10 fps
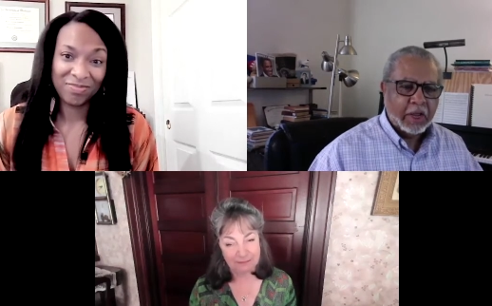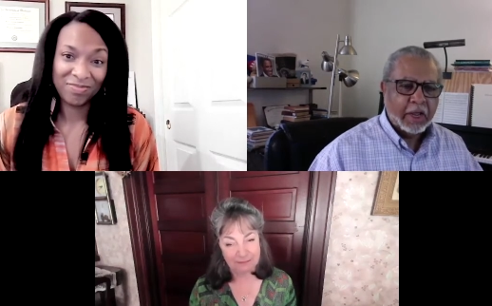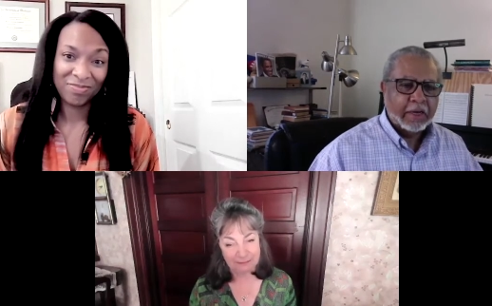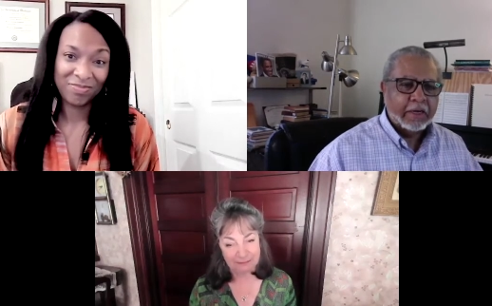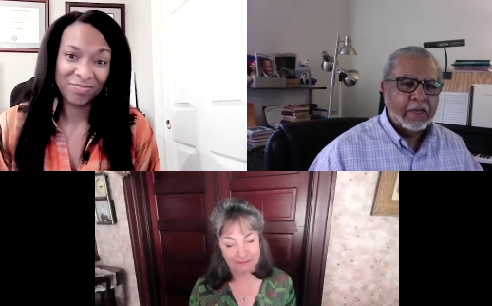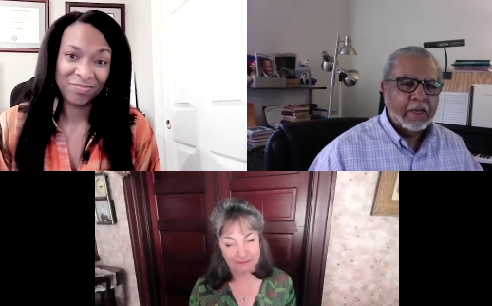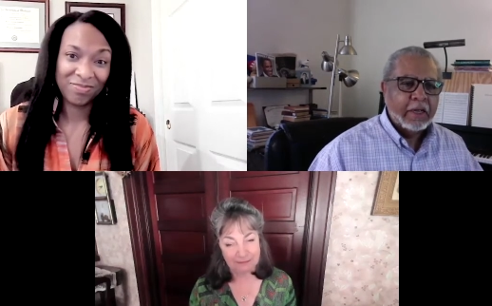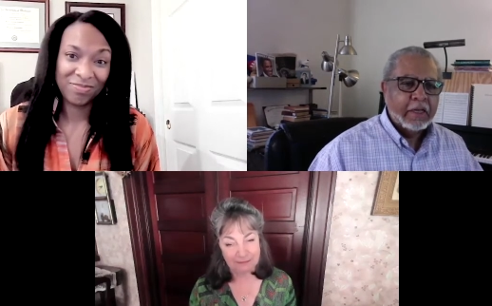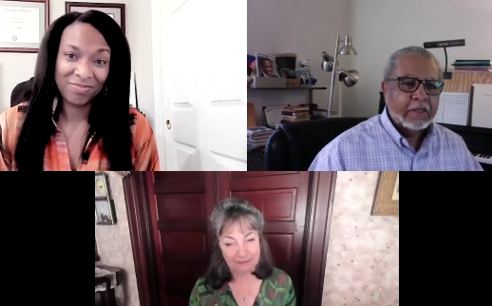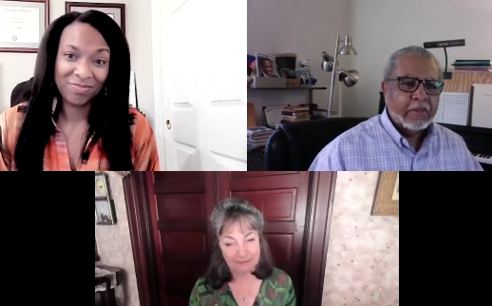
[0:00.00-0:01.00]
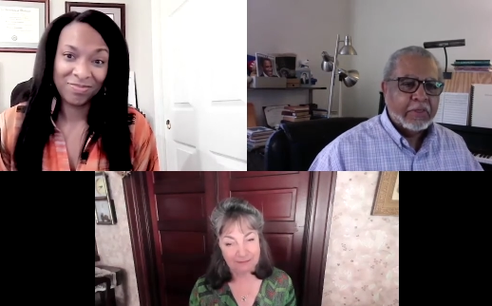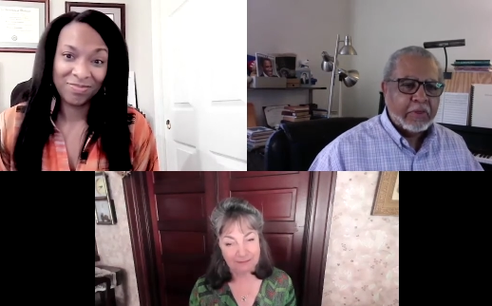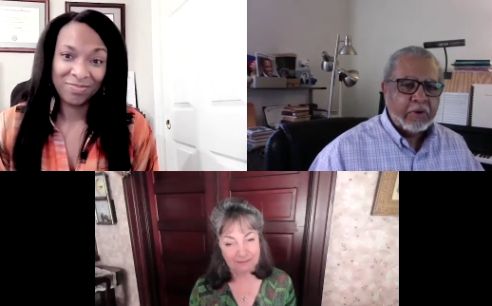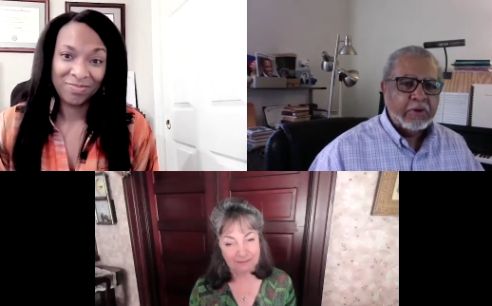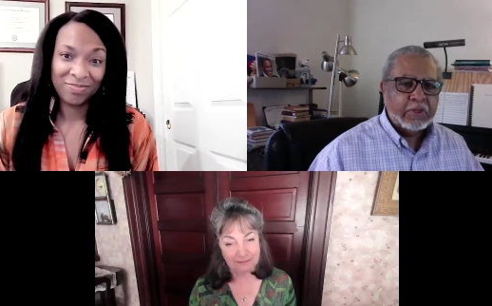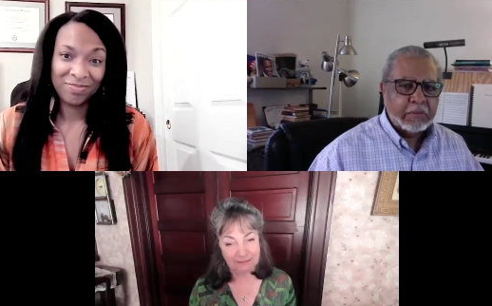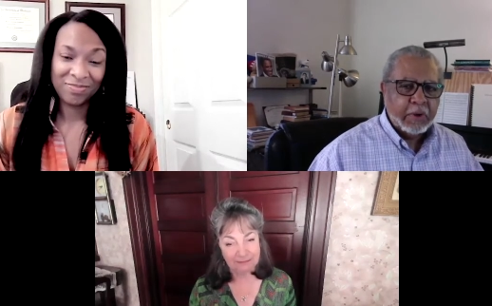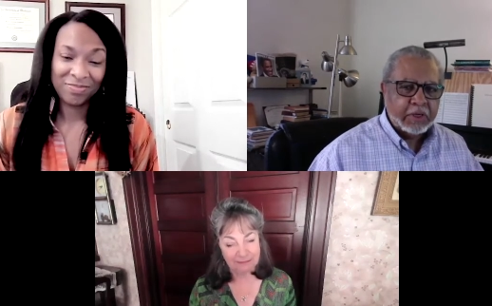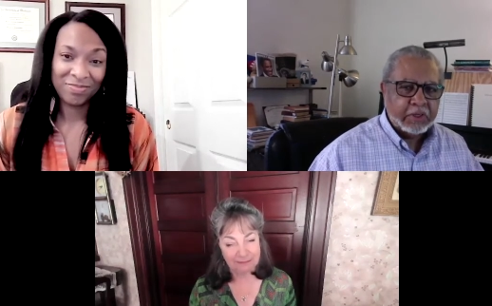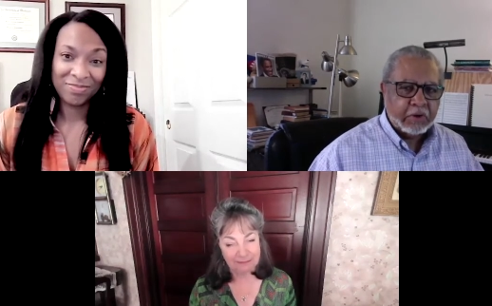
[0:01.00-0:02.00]
Speaker 1: And the 3rd
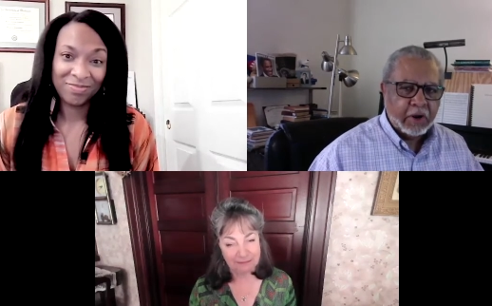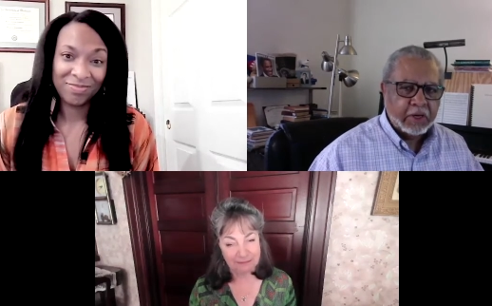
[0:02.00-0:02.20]
semester,